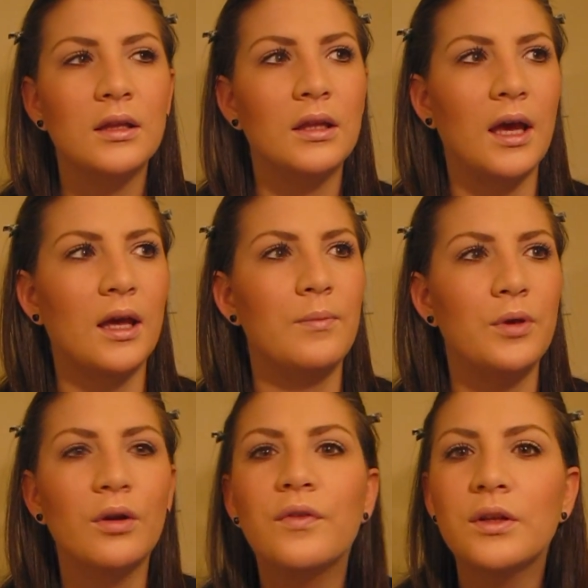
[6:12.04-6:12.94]
like a
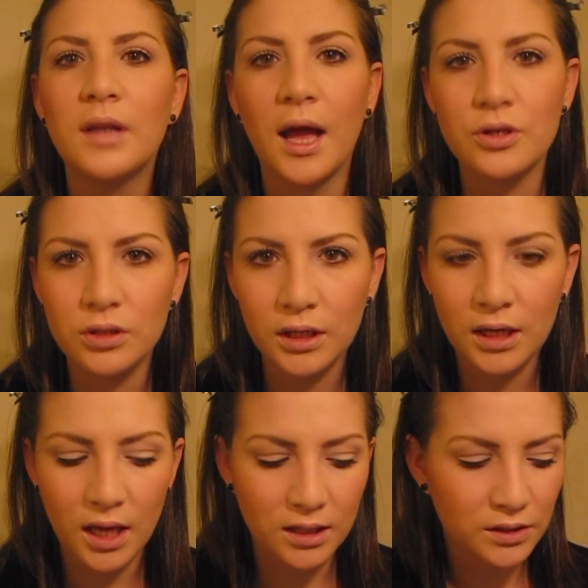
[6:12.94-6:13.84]
beautiful, naturally
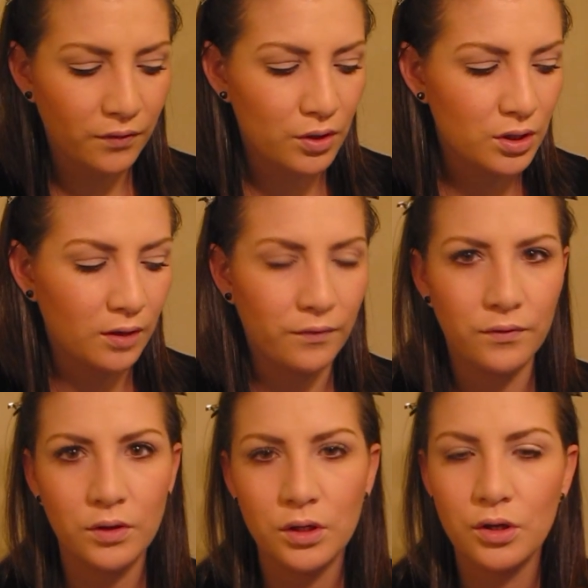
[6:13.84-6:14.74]
enhanced version of
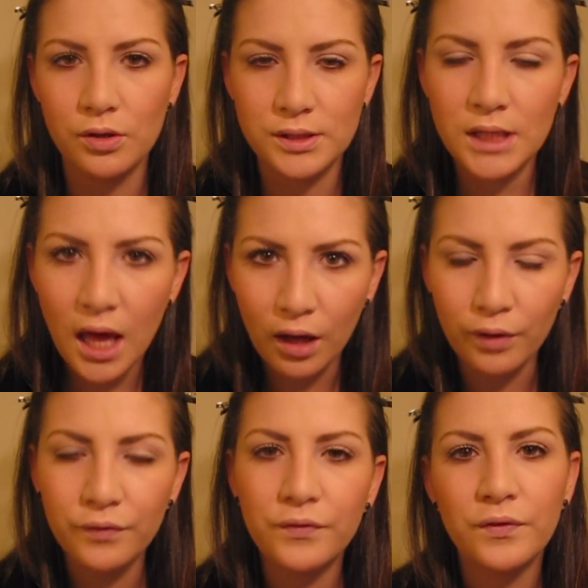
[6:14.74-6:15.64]

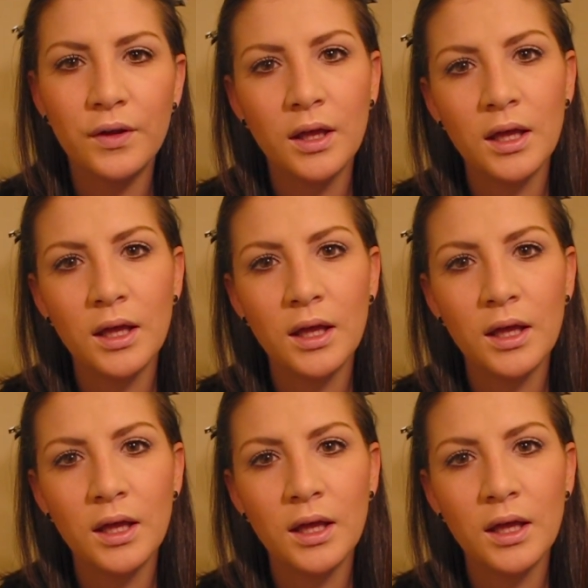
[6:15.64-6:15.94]
yourself